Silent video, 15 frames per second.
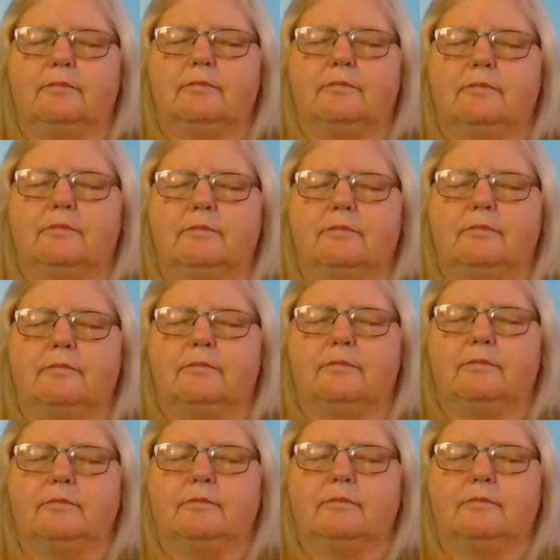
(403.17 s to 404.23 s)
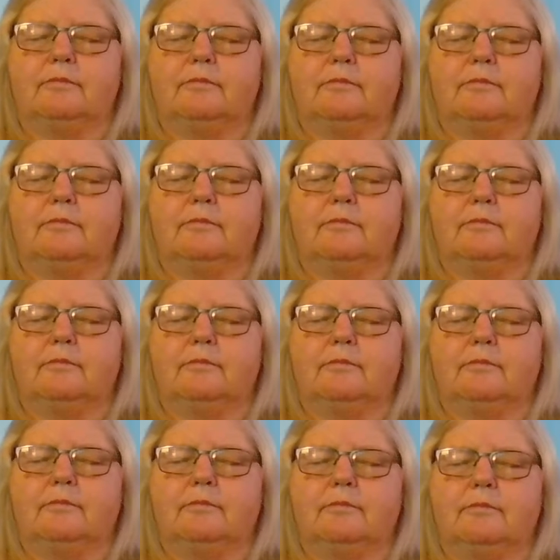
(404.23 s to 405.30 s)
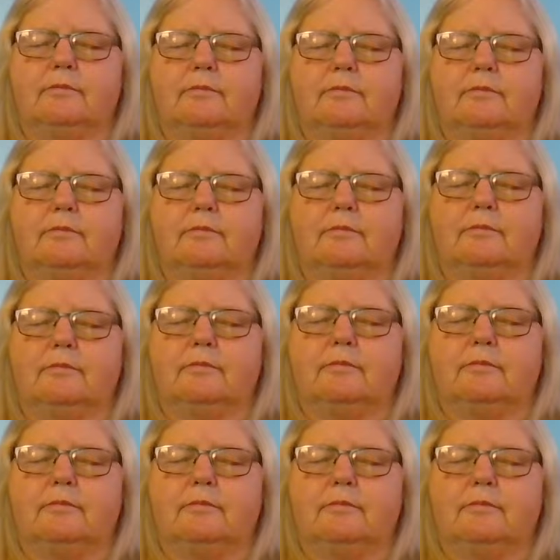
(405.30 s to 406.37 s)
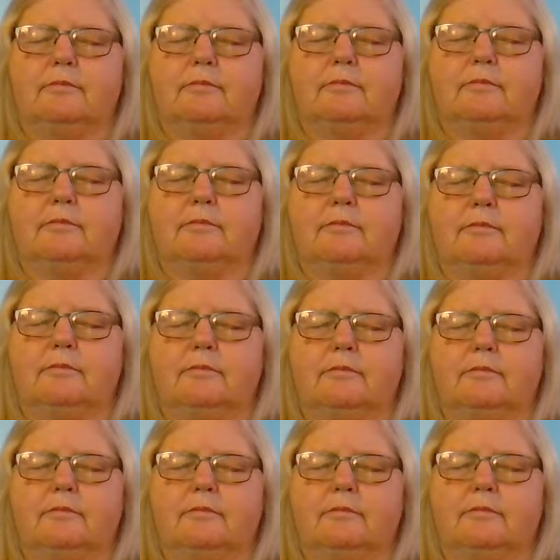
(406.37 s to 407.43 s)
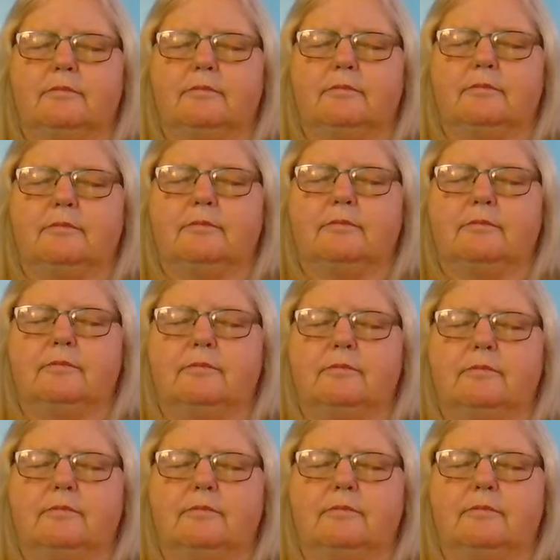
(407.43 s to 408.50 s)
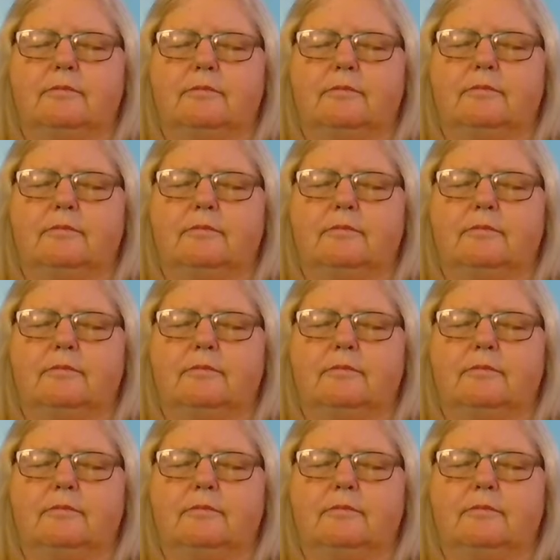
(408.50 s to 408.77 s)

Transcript: Nobody speaks.